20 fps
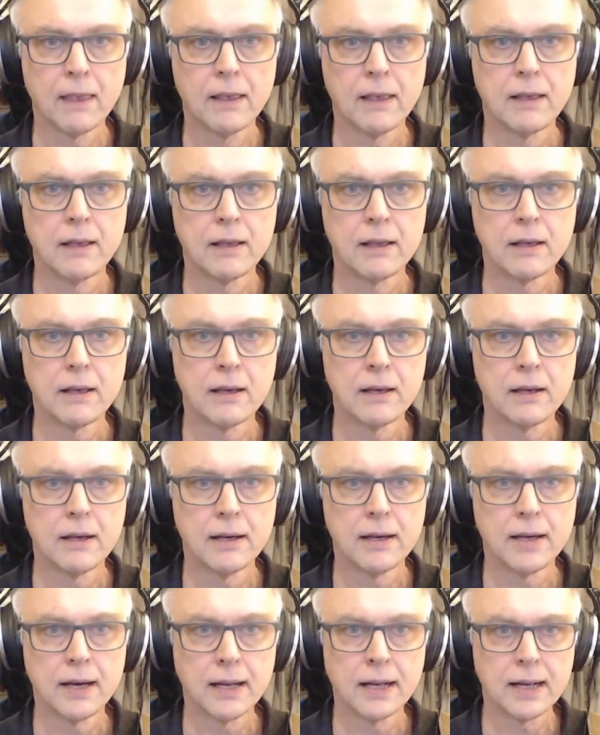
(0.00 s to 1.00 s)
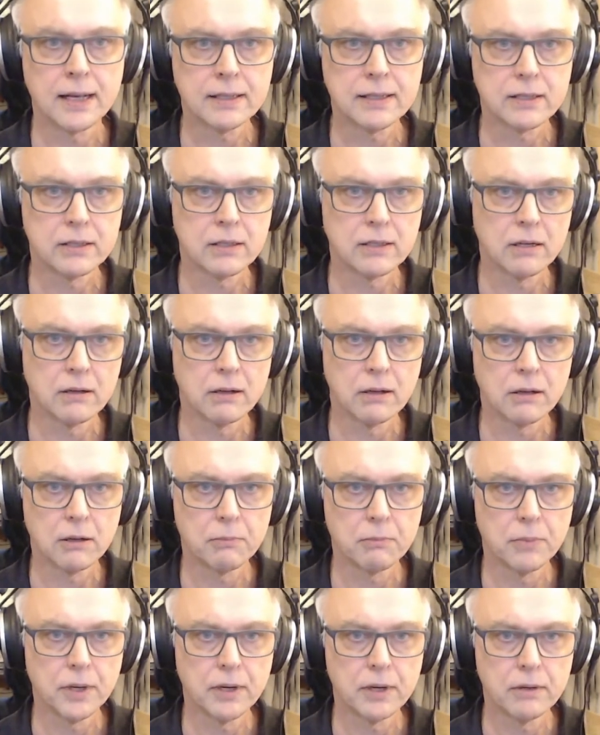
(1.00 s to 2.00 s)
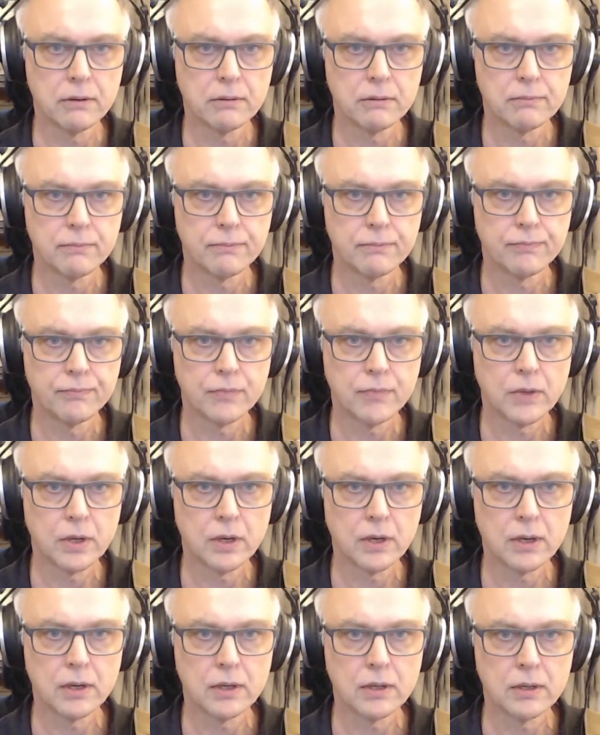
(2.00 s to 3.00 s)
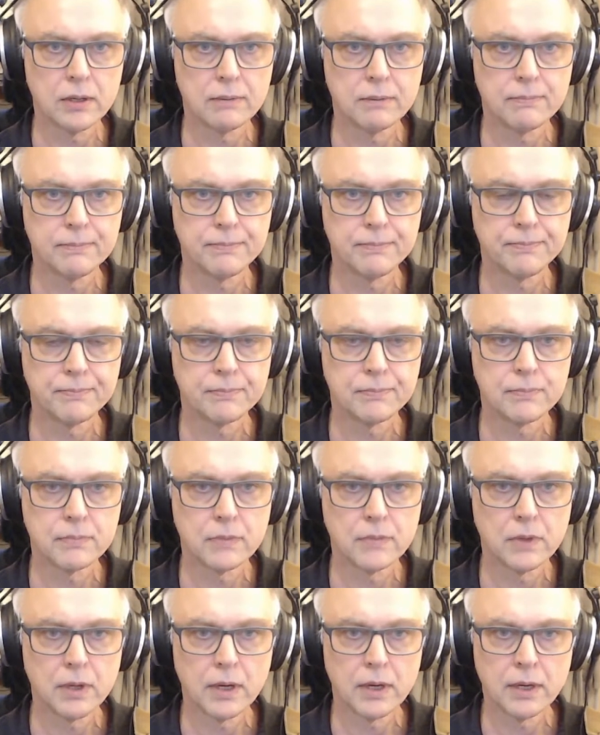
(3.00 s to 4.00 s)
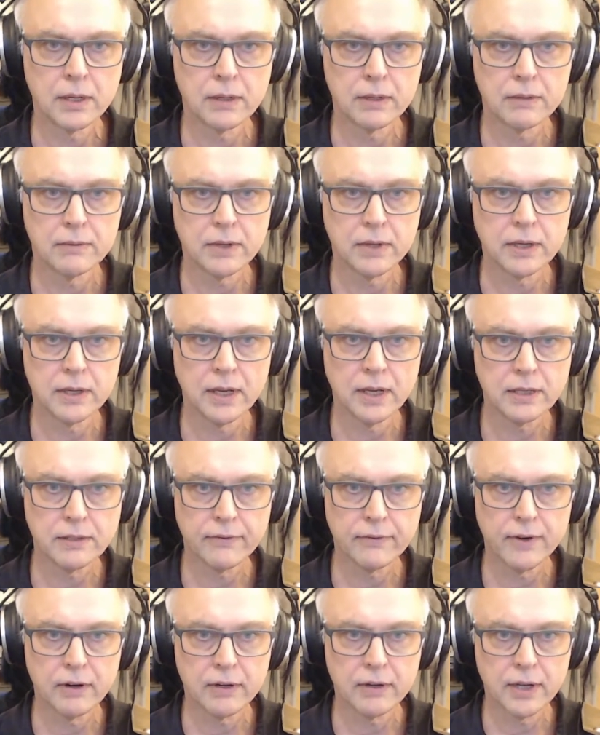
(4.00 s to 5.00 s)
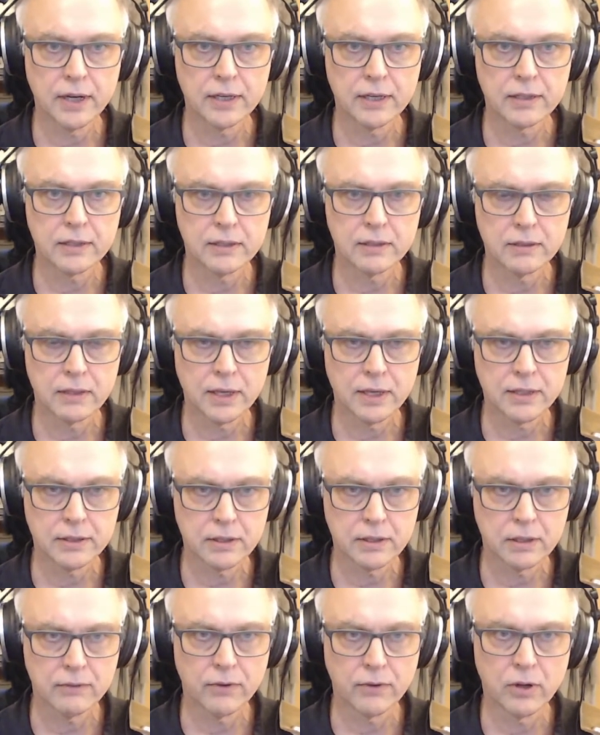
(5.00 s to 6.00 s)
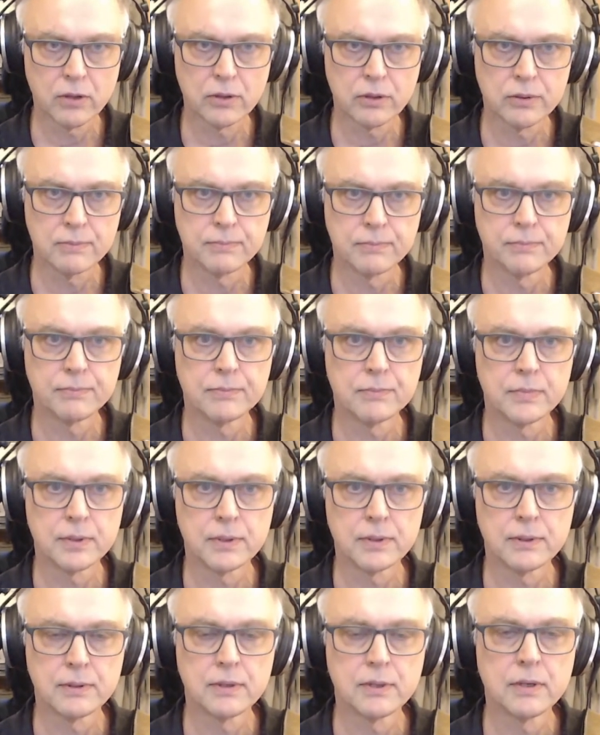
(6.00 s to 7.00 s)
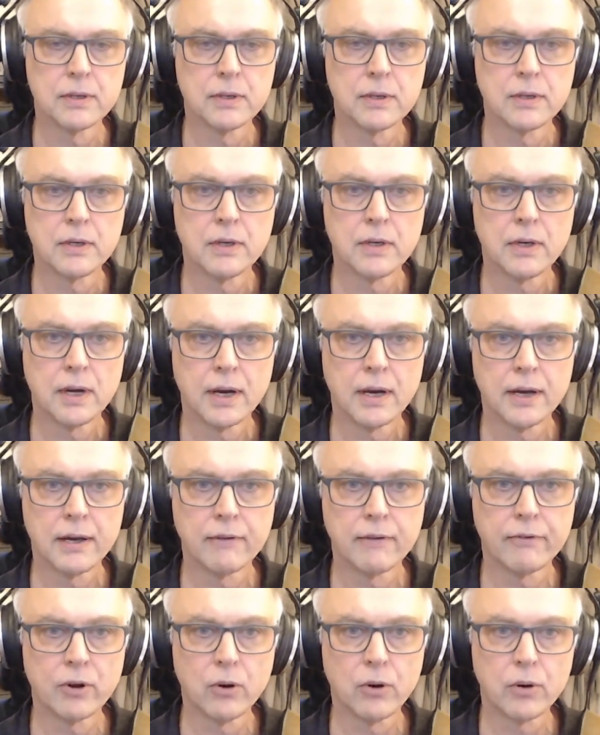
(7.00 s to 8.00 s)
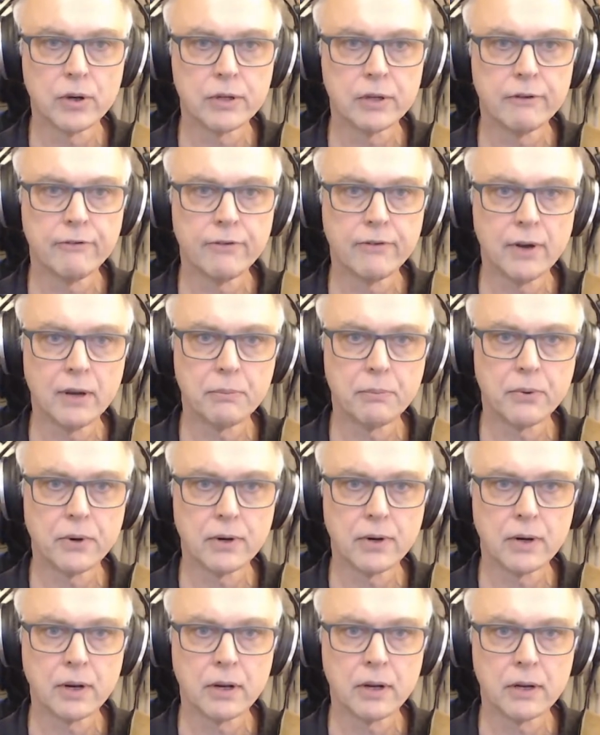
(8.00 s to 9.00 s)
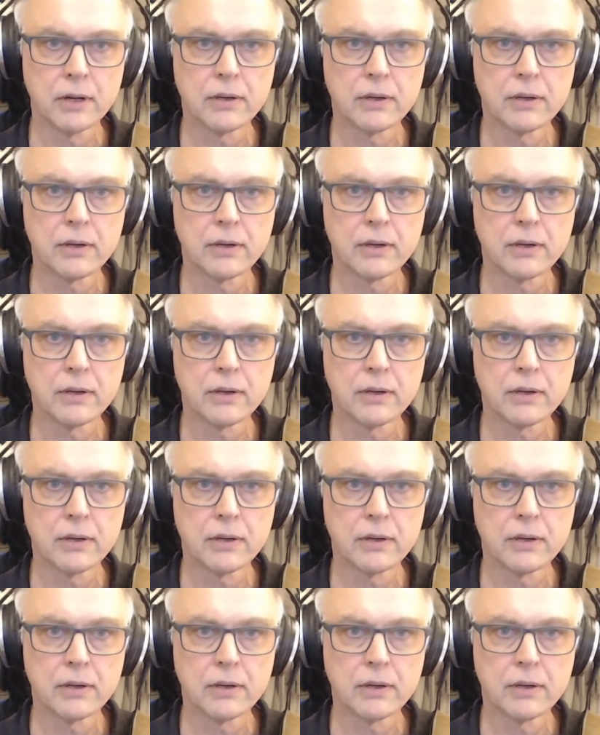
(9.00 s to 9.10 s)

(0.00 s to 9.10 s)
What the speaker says: I like the sound a lot better, and it has a very nice volume. I have lowered the Firebird a lot,